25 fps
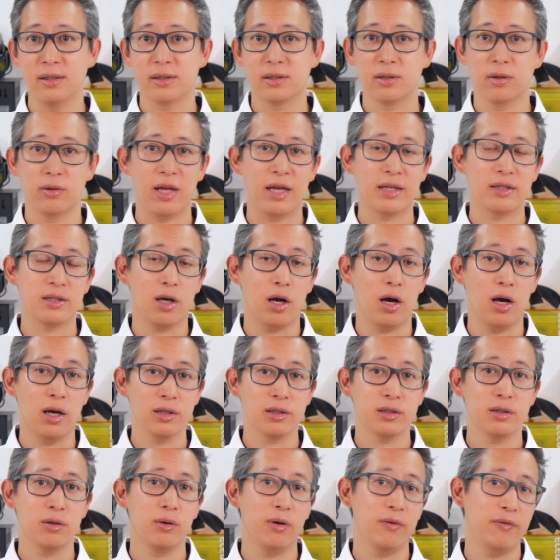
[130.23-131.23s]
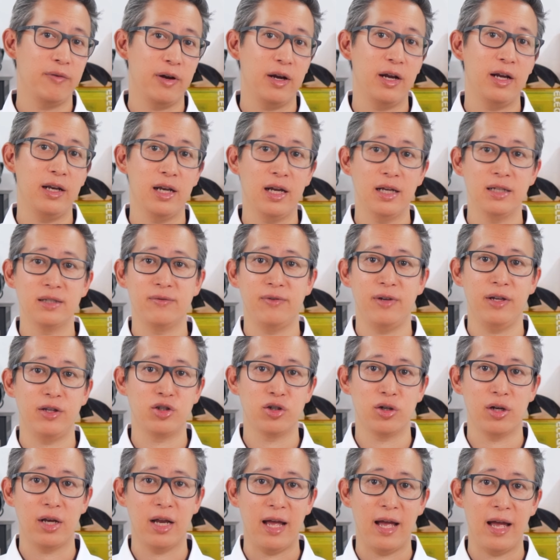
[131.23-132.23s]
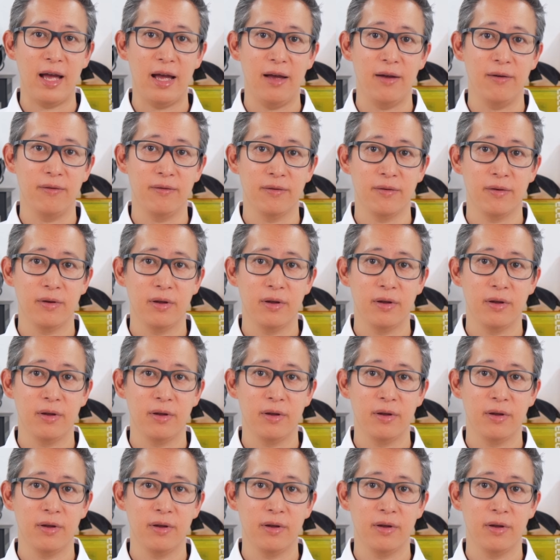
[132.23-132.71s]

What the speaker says: so that's also a very nice feature to have.